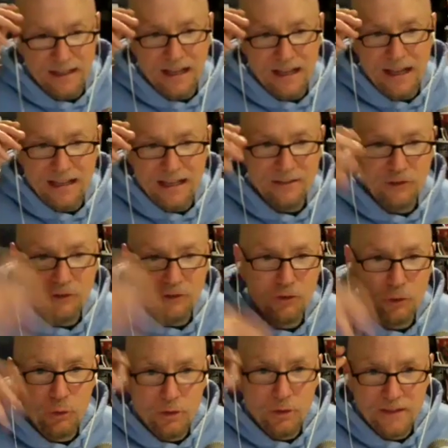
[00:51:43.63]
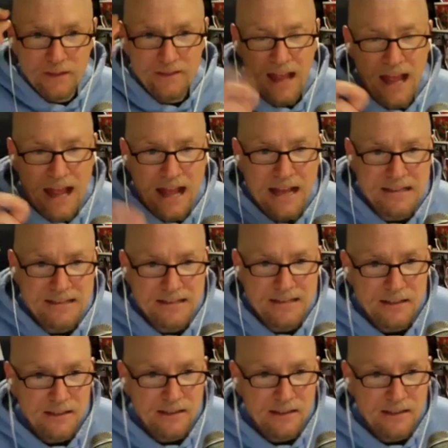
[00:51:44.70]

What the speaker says: guy in the suit and the hat,